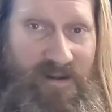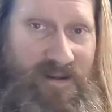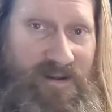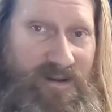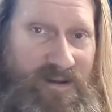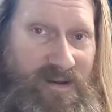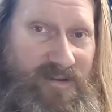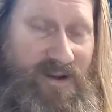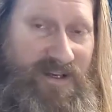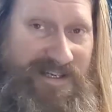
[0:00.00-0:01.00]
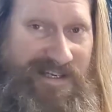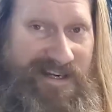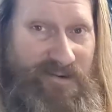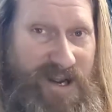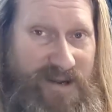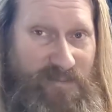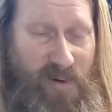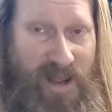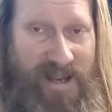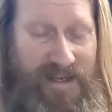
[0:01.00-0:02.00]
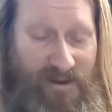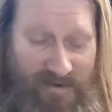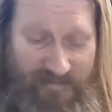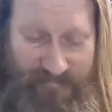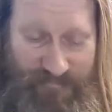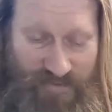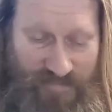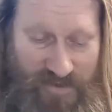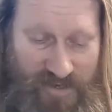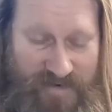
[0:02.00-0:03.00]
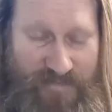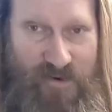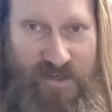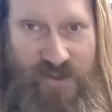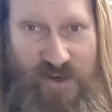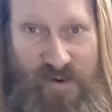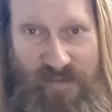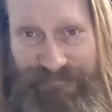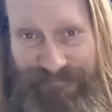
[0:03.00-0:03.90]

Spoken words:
that I can sling around playing live with an FRX trim on.